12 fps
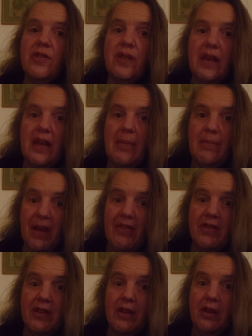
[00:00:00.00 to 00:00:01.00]
the
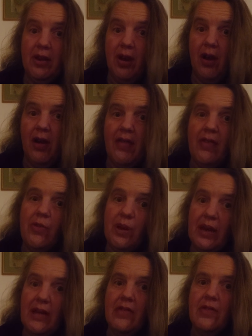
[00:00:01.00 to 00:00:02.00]
masculine either.
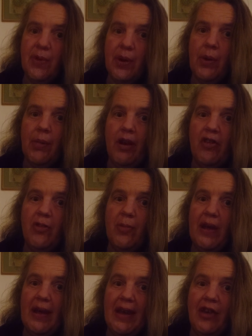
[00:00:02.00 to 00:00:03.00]
It is very much
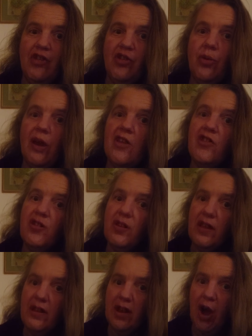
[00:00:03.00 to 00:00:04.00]
about
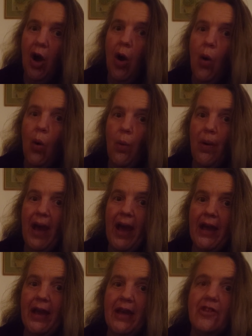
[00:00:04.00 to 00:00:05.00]
integration, the whole
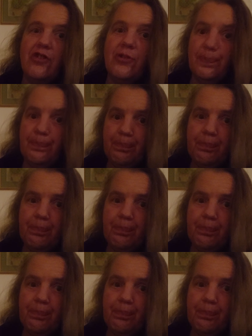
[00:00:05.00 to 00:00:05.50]
package.